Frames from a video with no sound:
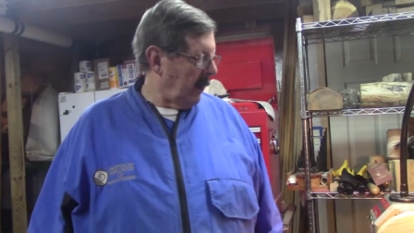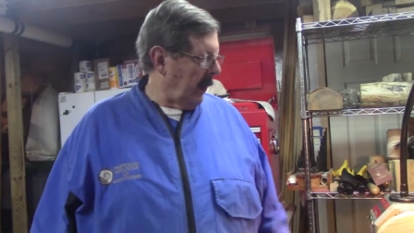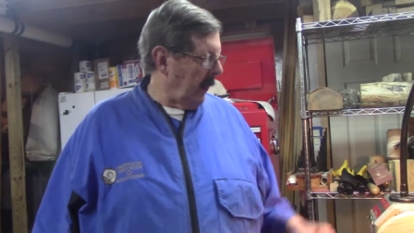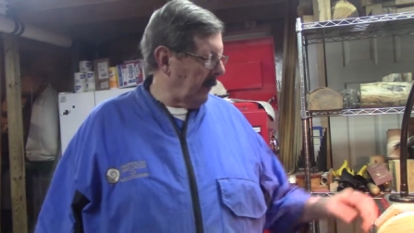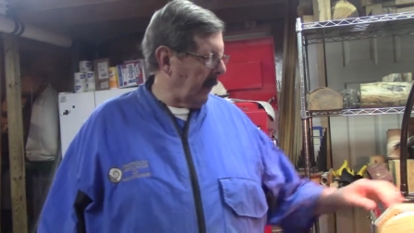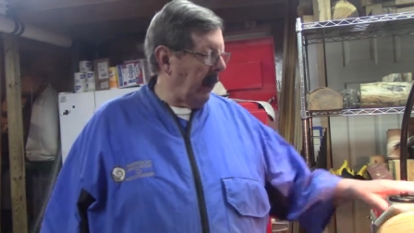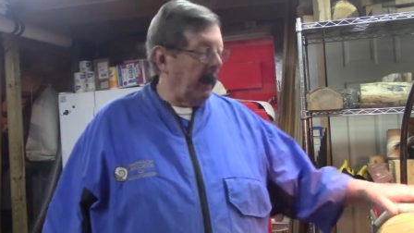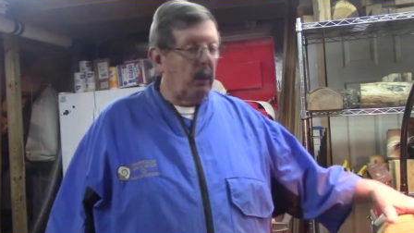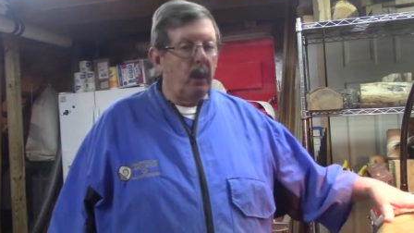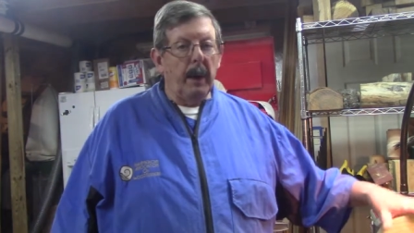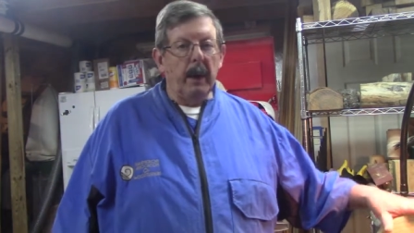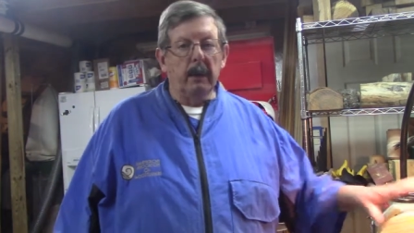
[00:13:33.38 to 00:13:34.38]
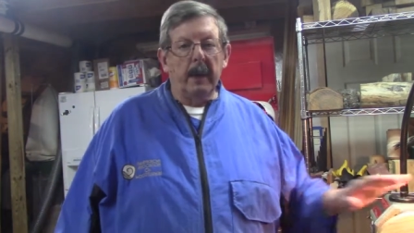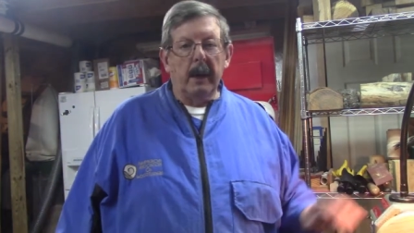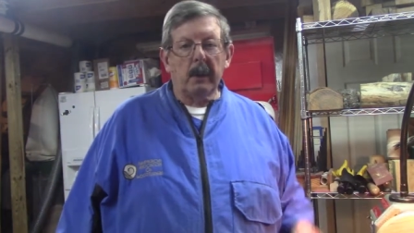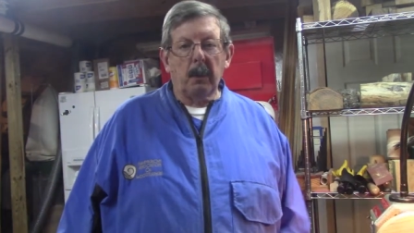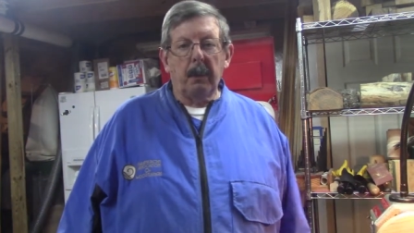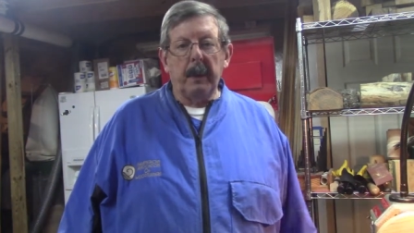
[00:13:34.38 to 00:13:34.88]
cut that, round
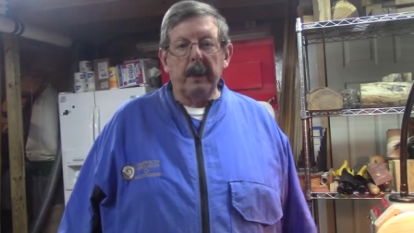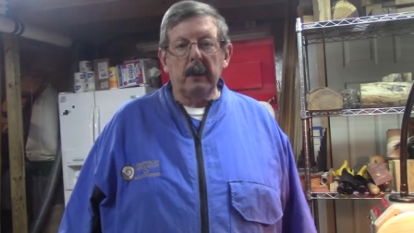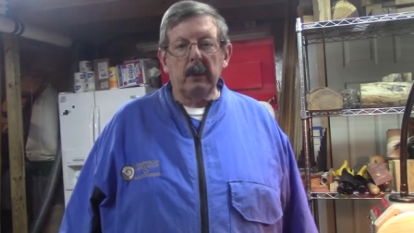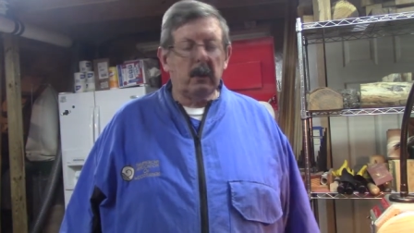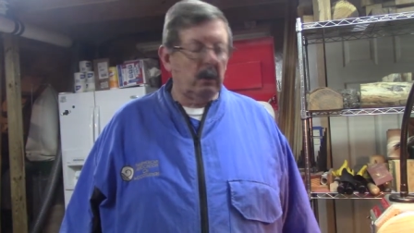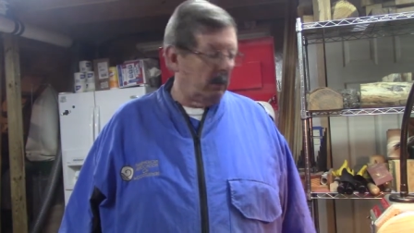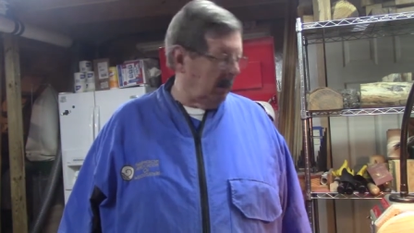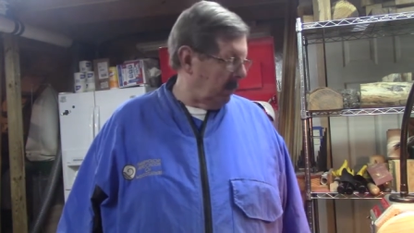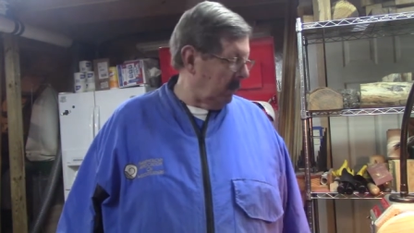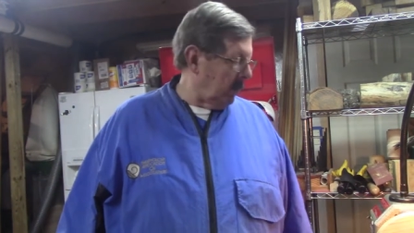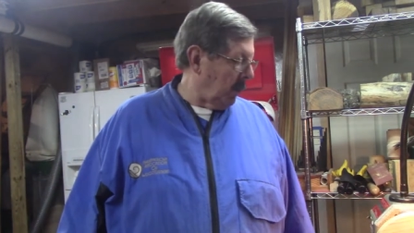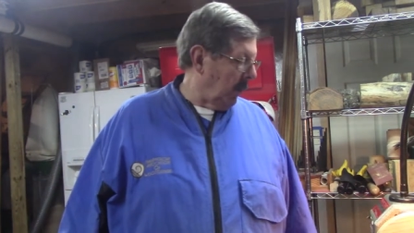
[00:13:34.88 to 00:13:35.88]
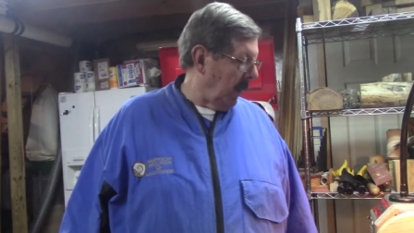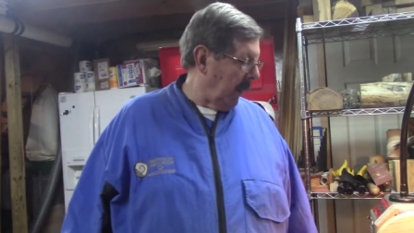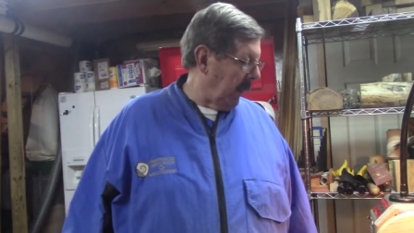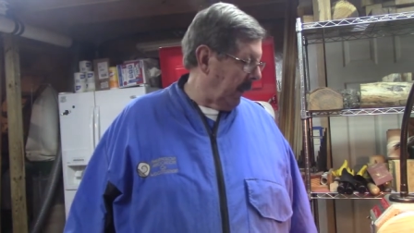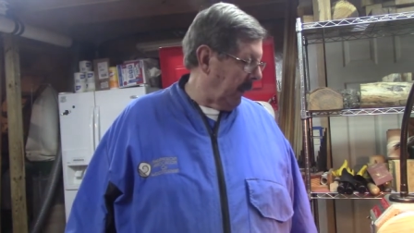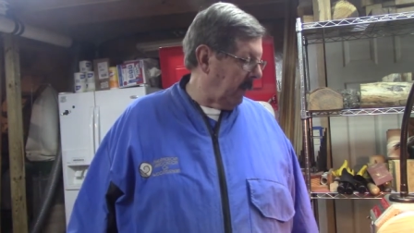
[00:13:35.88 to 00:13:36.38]
out the piece, do
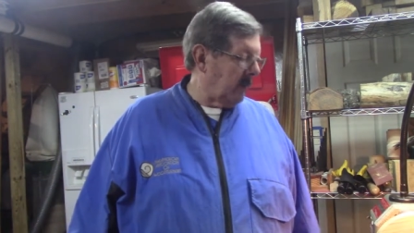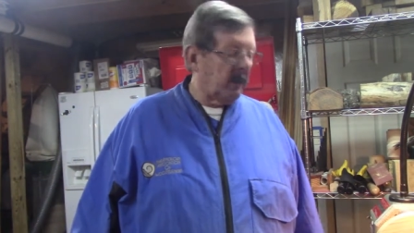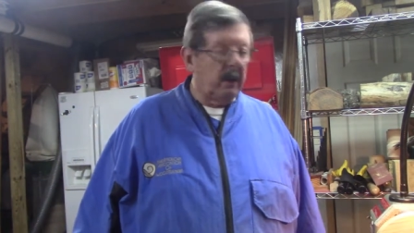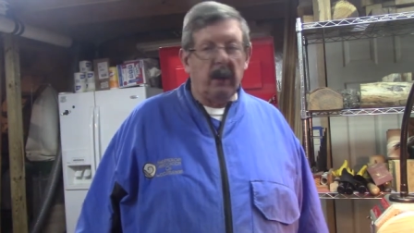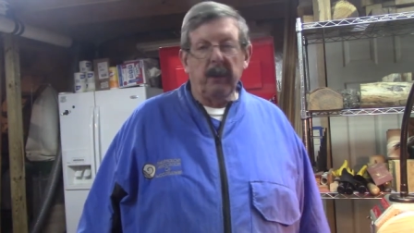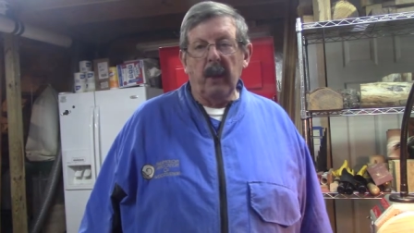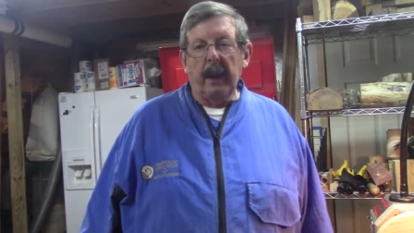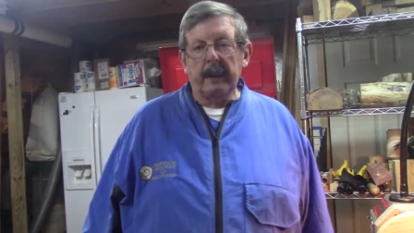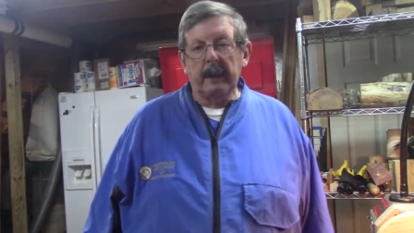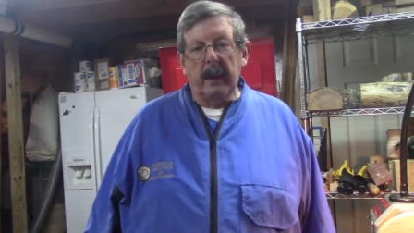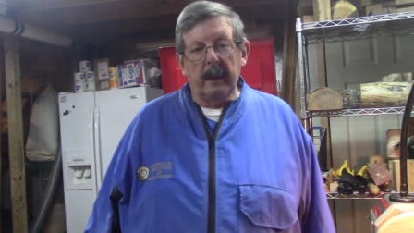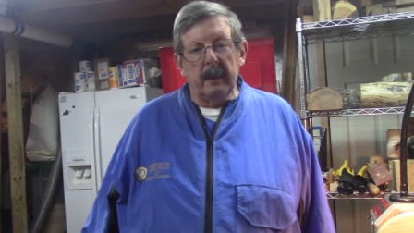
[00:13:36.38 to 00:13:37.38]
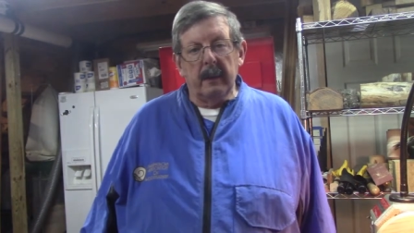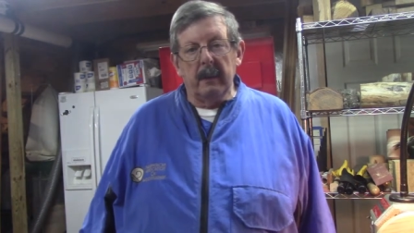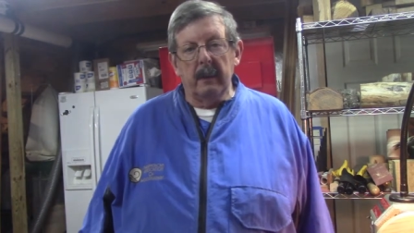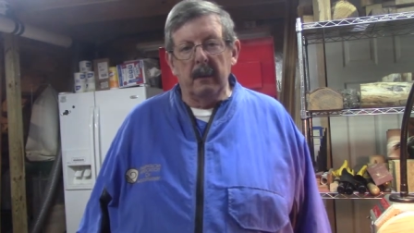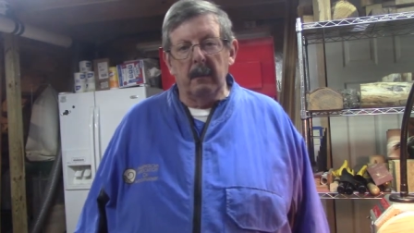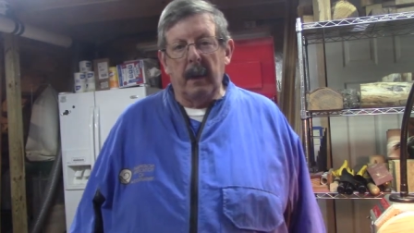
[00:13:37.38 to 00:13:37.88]
all that other stuff like that
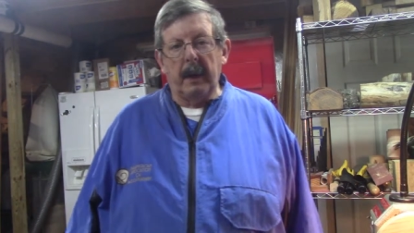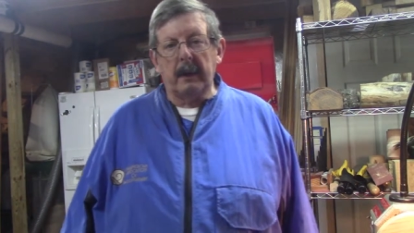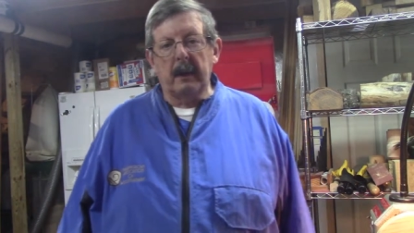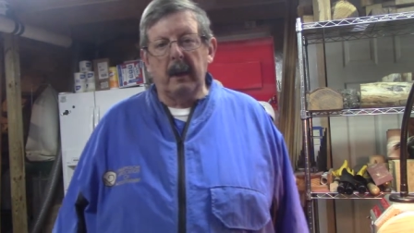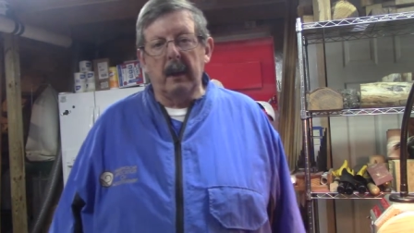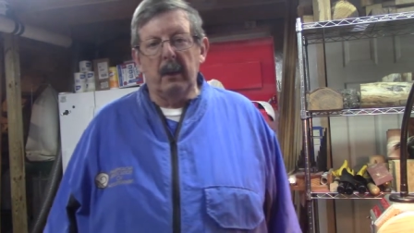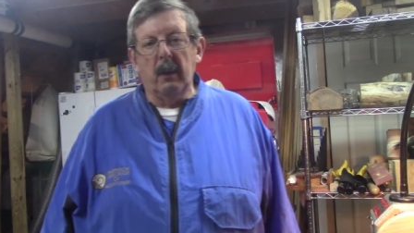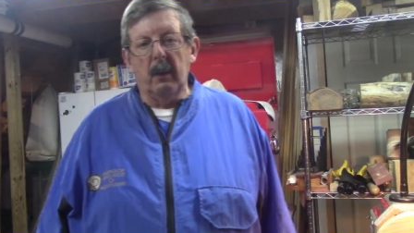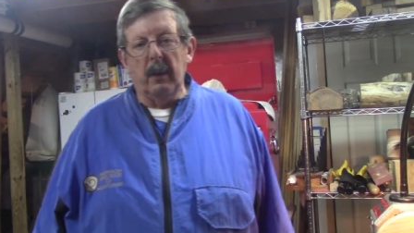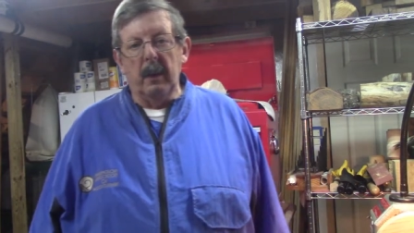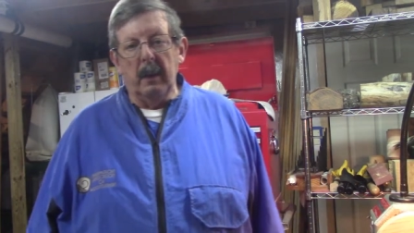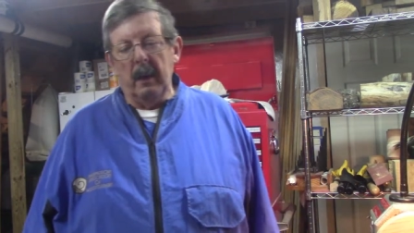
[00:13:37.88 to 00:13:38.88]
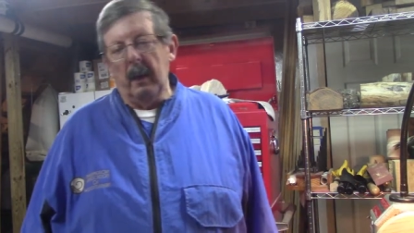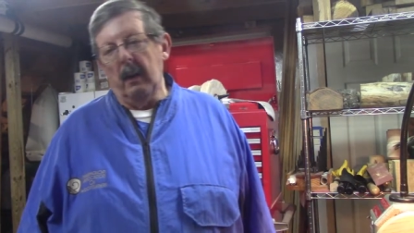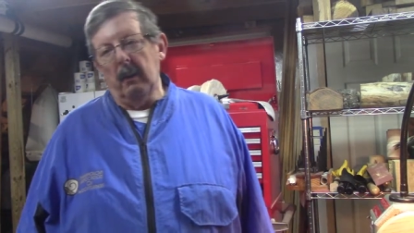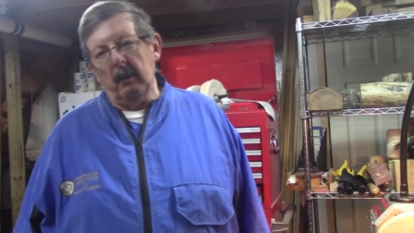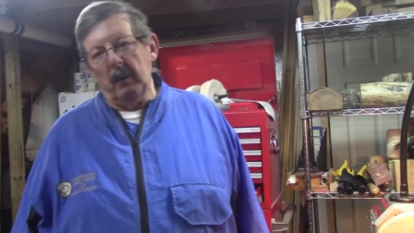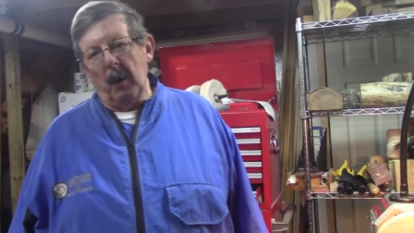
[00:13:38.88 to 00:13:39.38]
and make a tenon on it and then
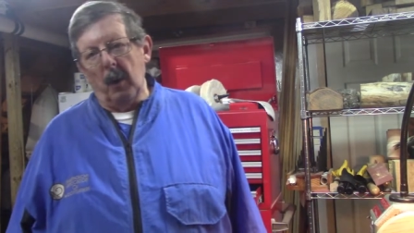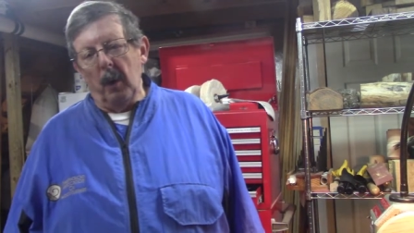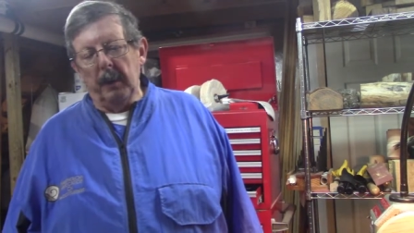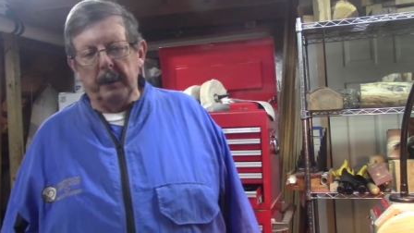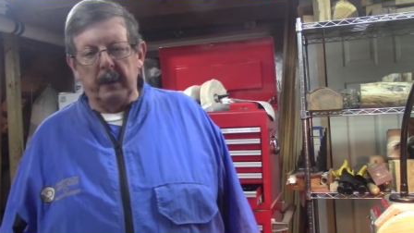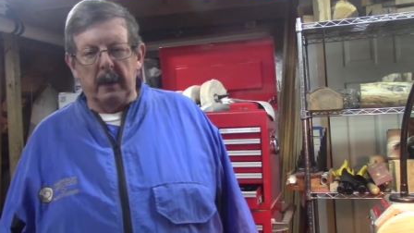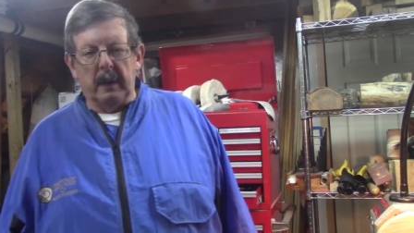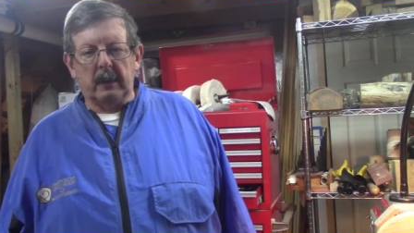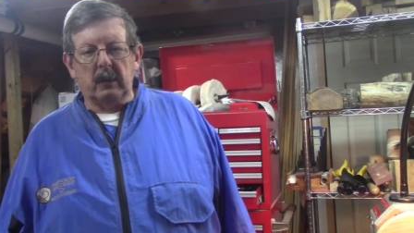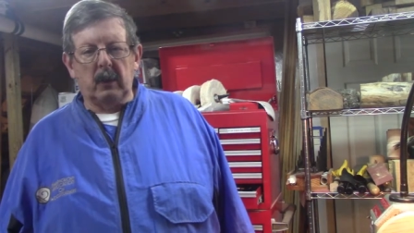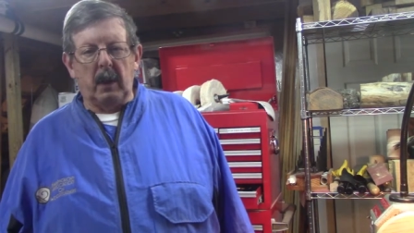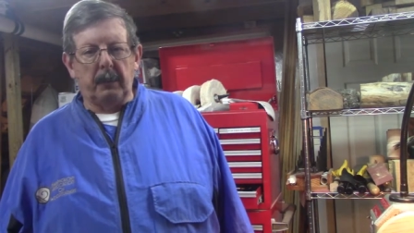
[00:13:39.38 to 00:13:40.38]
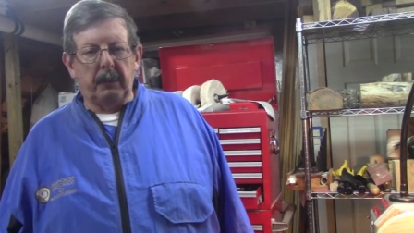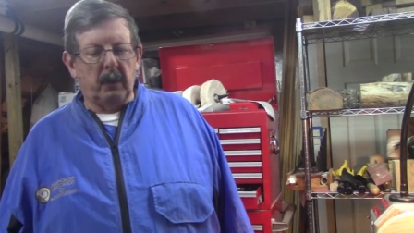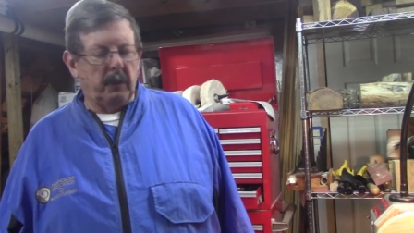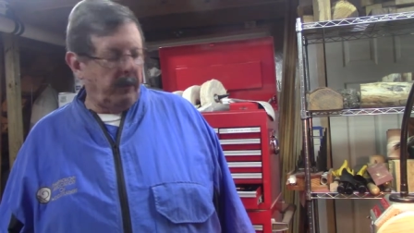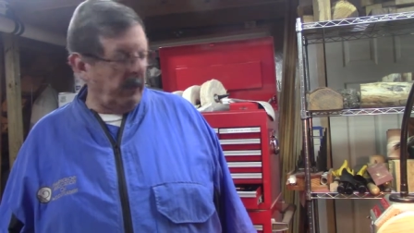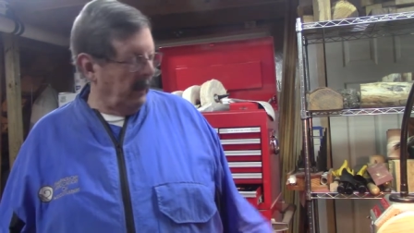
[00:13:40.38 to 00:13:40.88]
I'll go on to the next steps
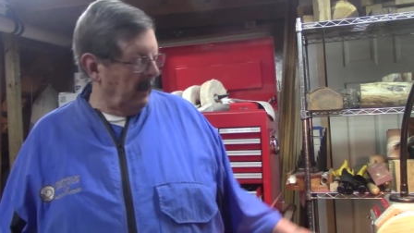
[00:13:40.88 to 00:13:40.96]
of